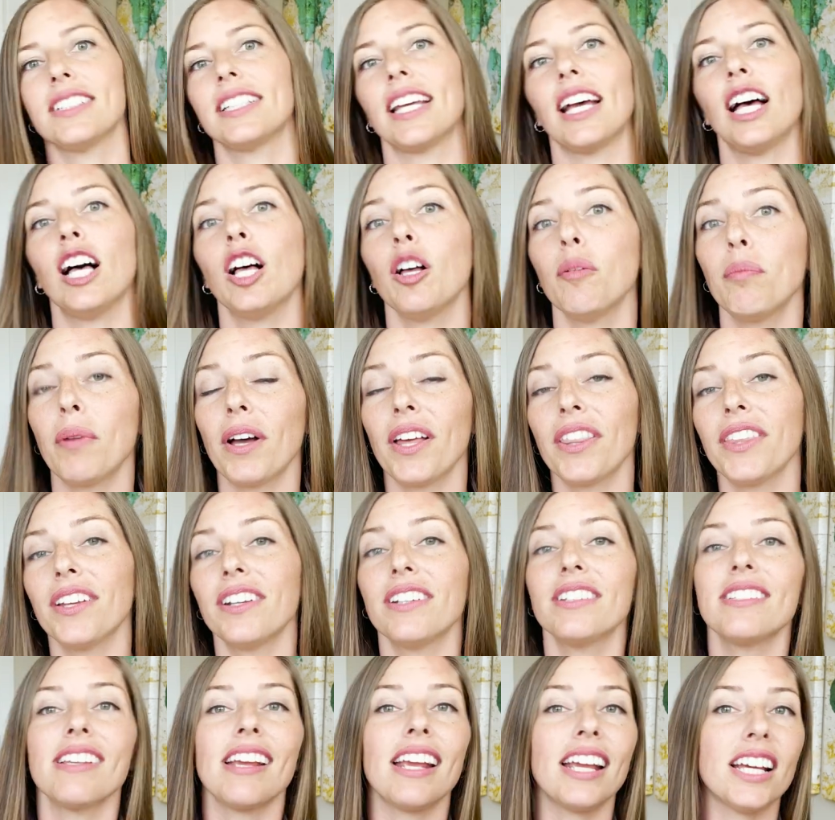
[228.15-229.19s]
to help
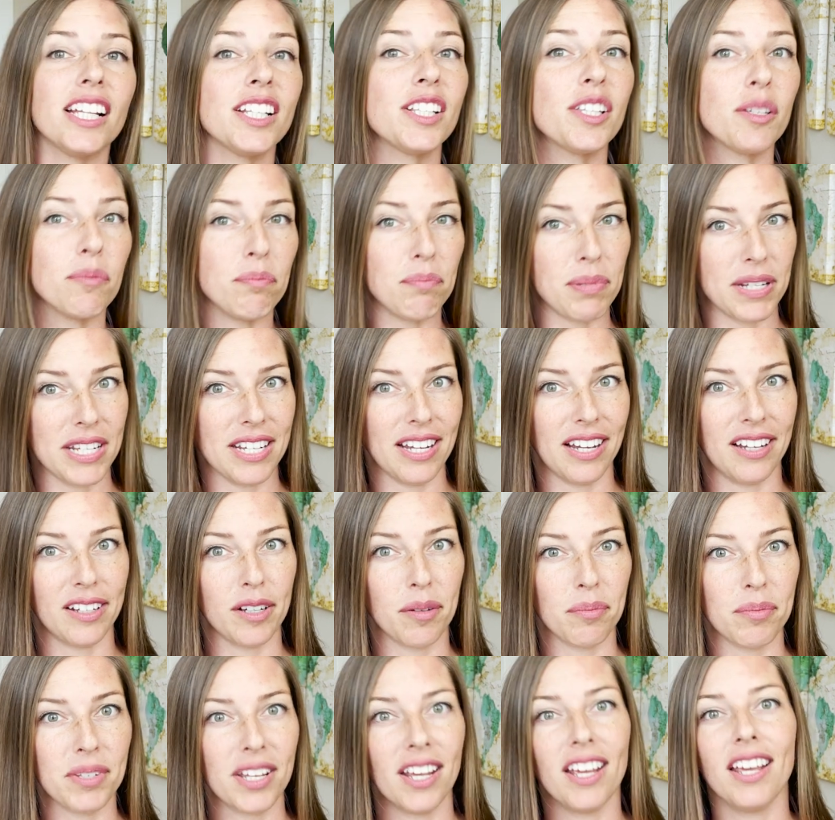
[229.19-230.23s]
others, and to be
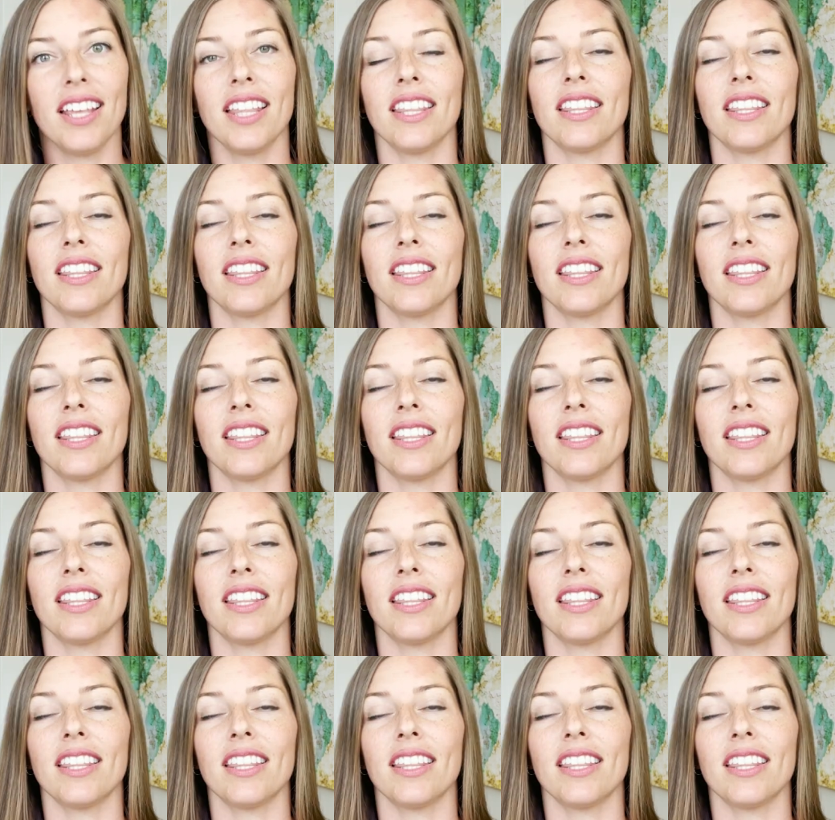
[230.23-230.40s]
helped.